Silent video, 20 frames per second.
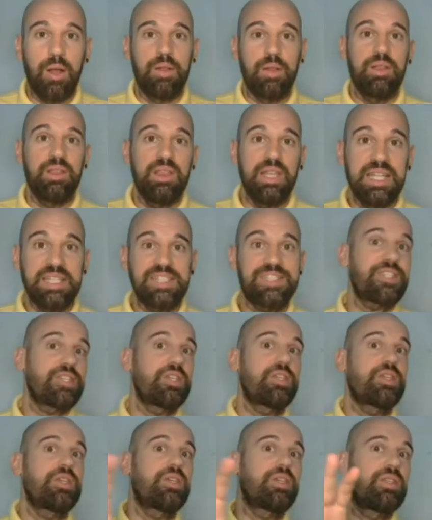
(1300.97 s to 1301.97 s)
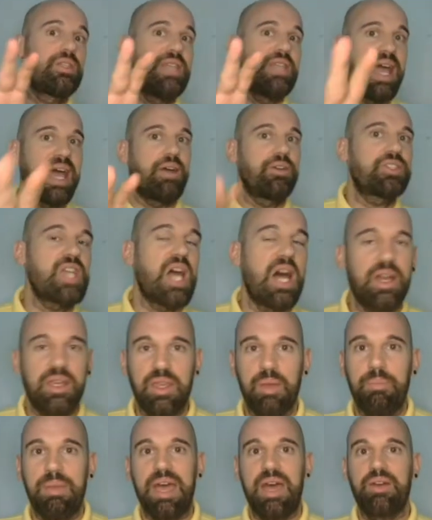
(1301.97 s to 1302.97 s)
Let's now talk
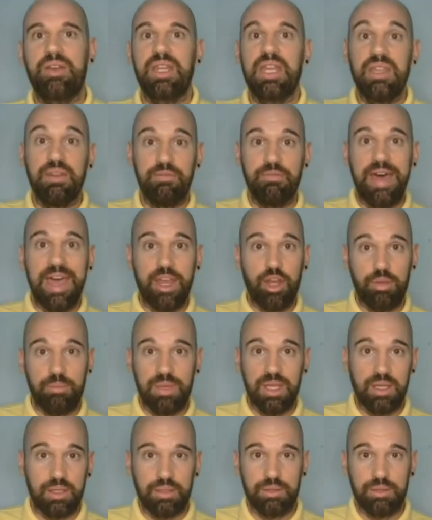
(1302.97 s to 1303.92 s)
about environment.